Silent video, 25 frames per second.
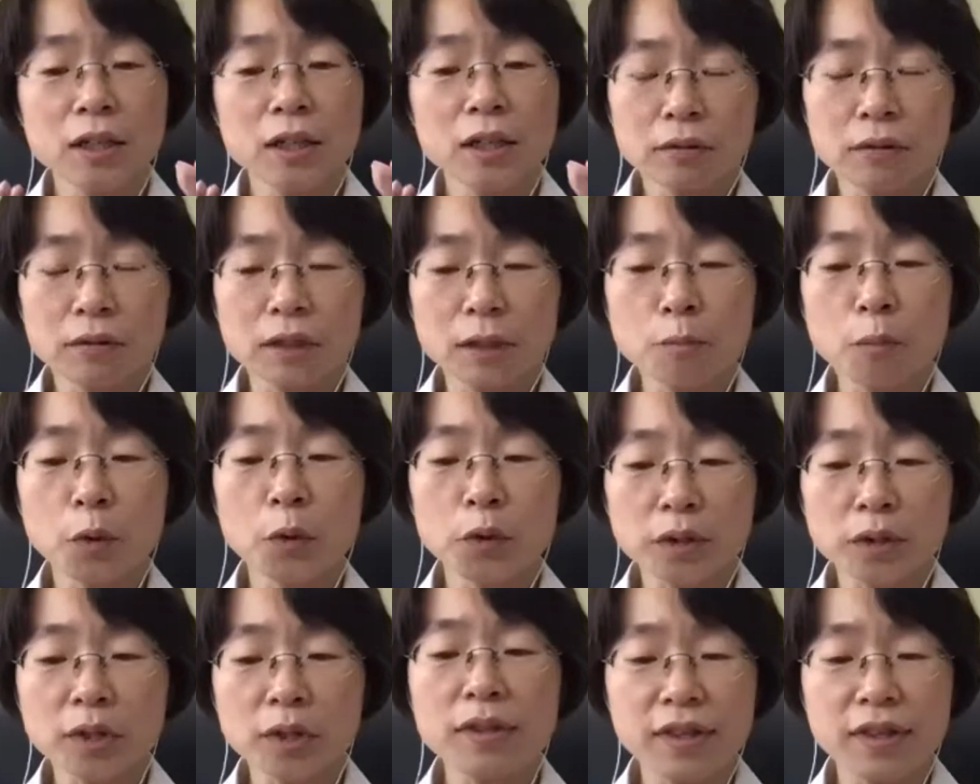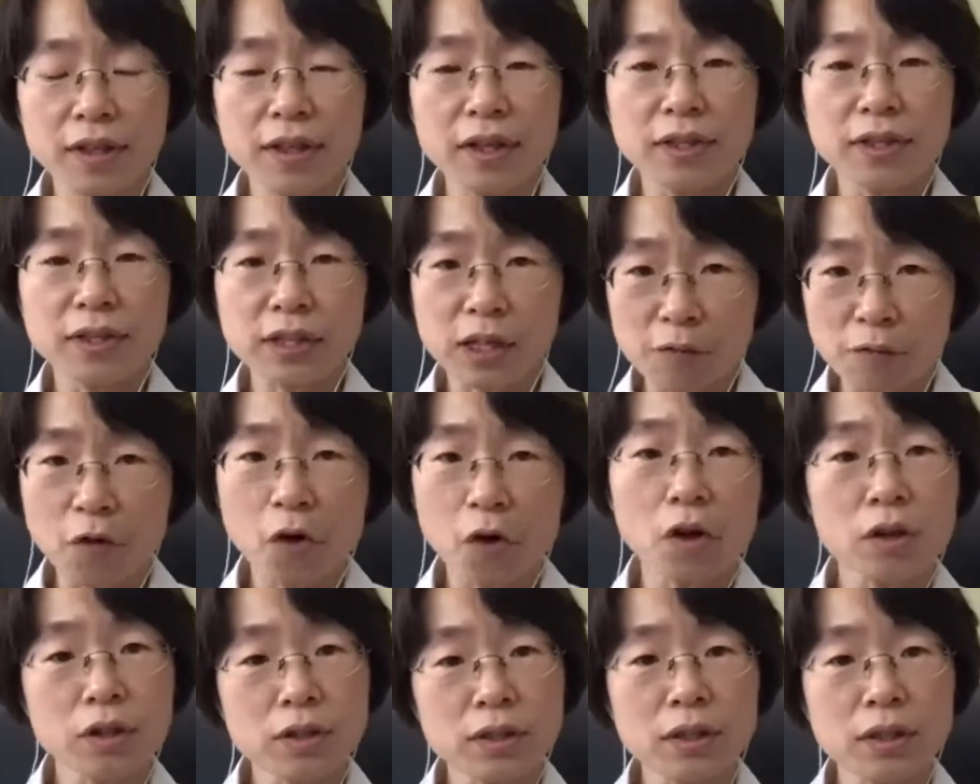important things and
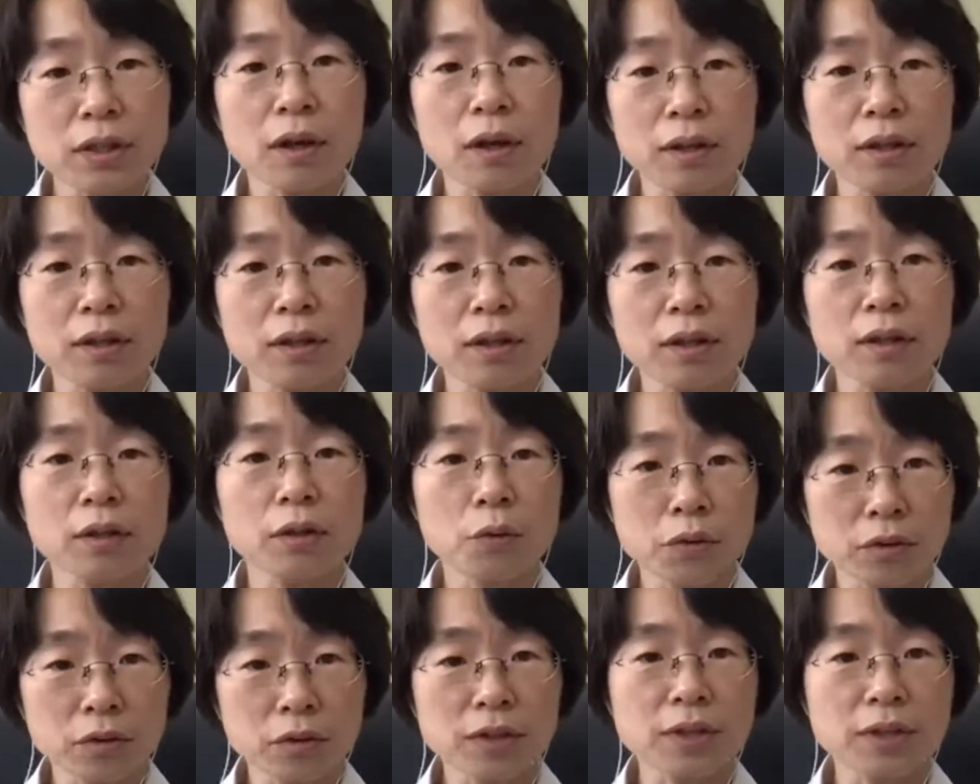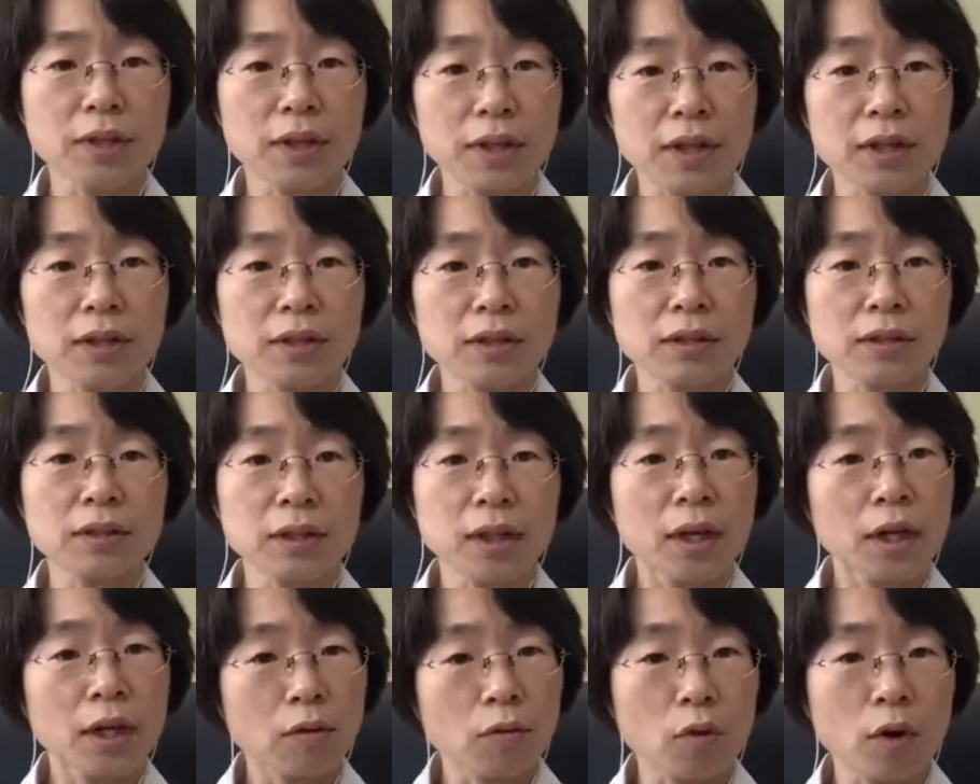focus on those things
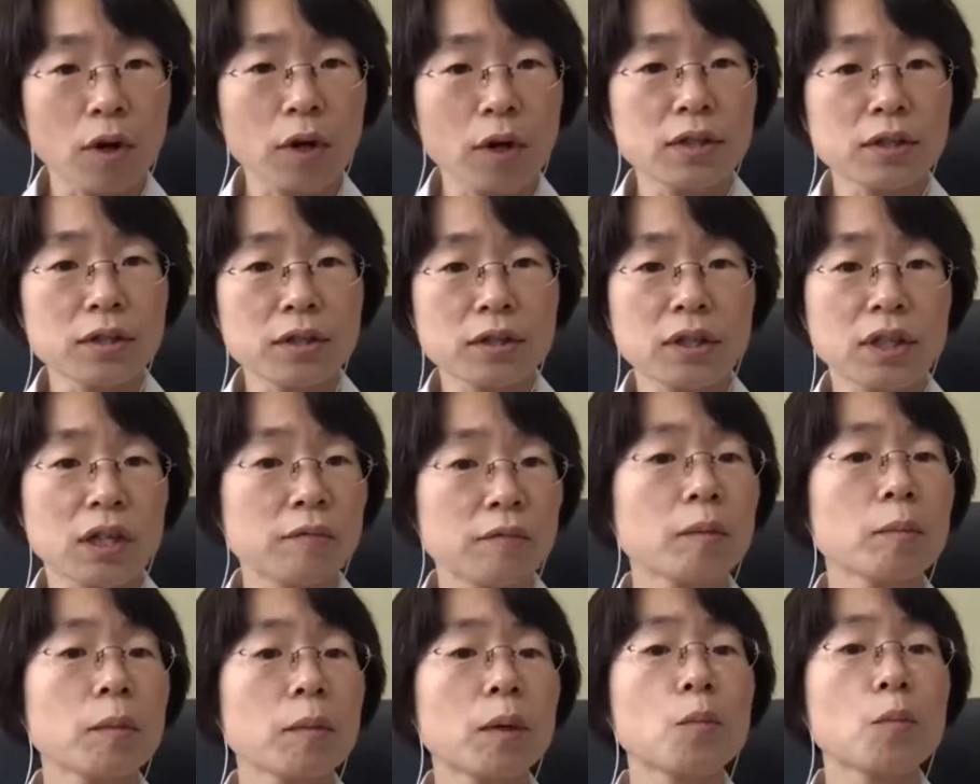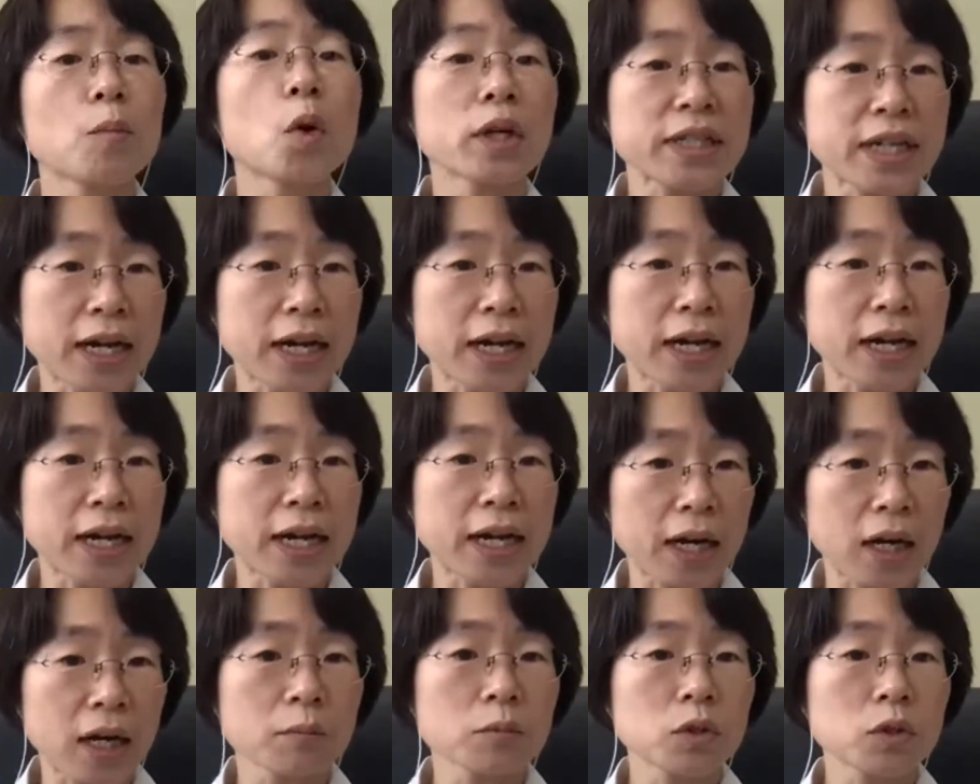was giving me more
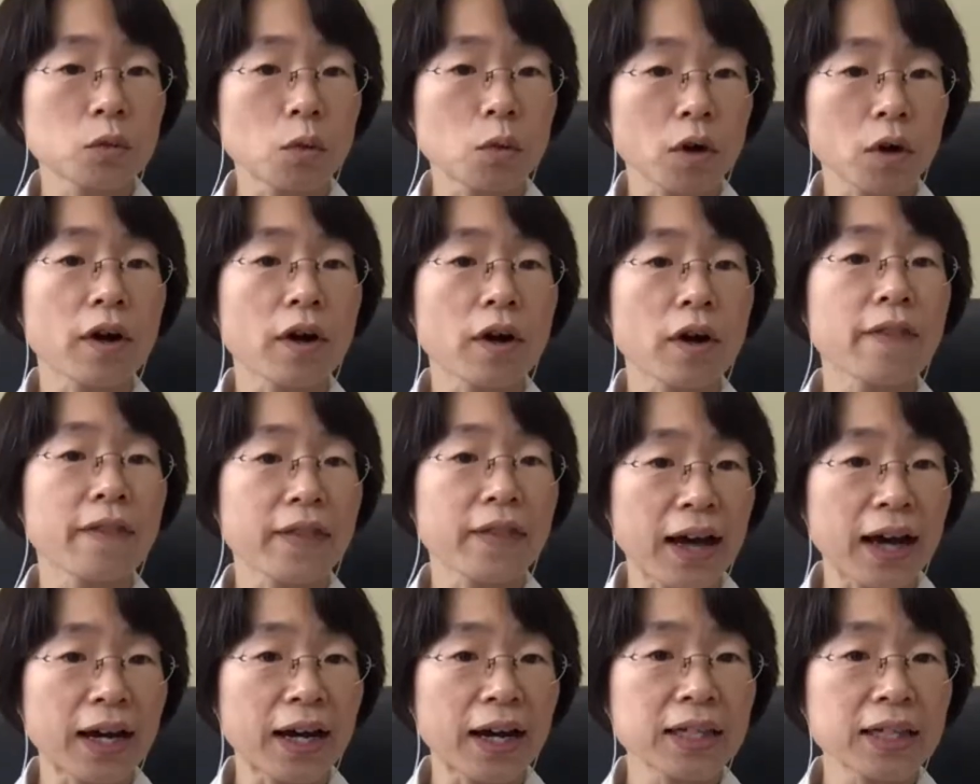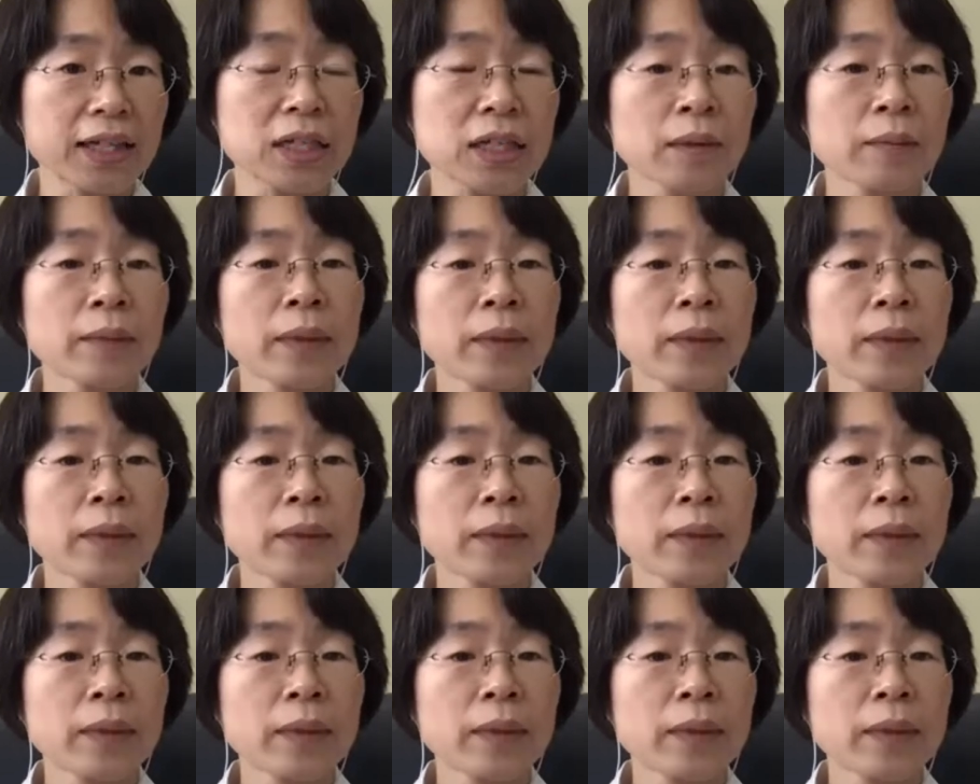time to work on that.